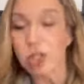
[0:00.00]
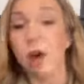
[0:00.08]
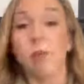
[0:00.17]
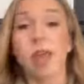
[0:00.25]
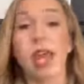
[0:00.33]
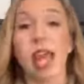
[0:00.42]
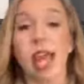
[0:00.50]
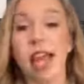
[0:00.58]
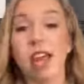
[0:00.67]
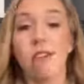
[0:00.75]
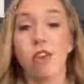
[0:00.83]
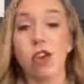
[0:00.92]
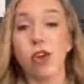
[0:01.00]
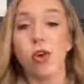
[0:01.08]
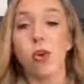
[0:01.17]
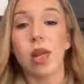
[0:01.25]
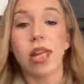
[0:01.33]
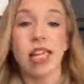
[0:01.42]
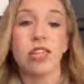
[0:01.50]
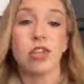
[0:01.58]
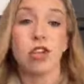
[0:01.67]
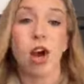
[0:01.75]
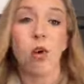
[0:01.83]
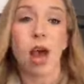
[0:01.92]
So if you need
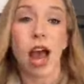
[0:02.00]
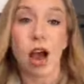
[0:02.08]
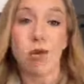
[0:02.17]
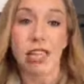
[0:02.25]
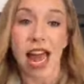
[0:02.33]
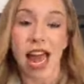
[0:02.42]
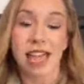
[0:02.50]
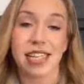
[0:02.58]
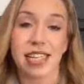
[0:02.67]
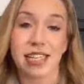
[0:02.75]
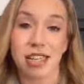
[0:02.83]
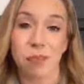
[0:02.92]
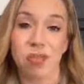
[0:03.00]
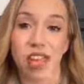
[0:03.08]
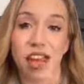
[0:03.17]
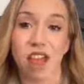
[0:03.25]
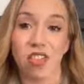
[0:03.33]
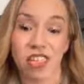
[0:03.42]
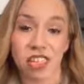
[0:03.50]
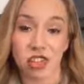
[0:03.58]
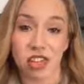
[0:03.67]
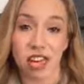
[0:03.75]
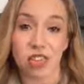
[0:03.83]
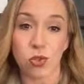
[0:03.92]
to know how to access something on the
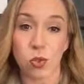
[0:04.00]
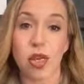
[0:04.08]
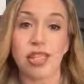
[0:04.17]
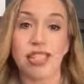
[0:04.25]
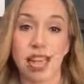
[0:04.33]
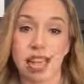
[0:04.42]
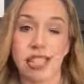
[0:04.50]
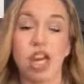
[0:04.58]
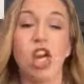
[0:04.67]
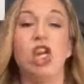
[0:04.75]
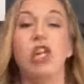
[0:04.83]
Teacher Next Door site,